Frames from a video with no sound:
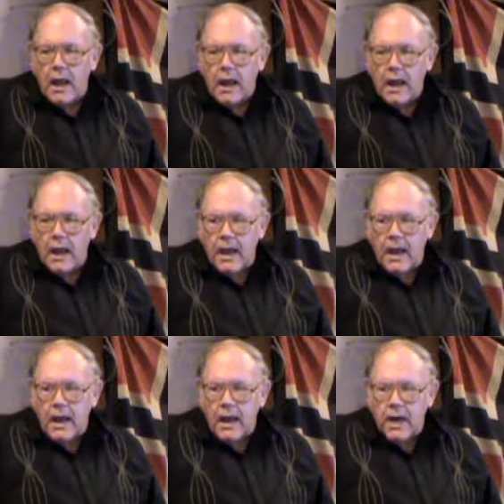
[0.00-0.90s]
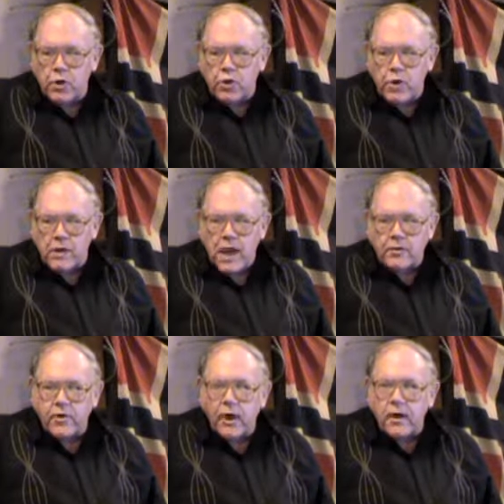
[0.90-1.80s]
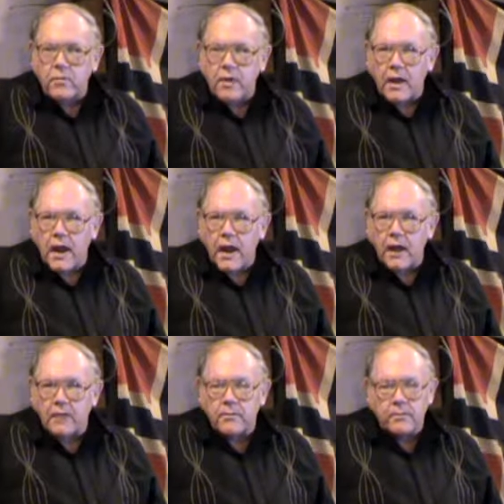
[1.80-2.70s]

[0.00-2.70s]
And during that time they had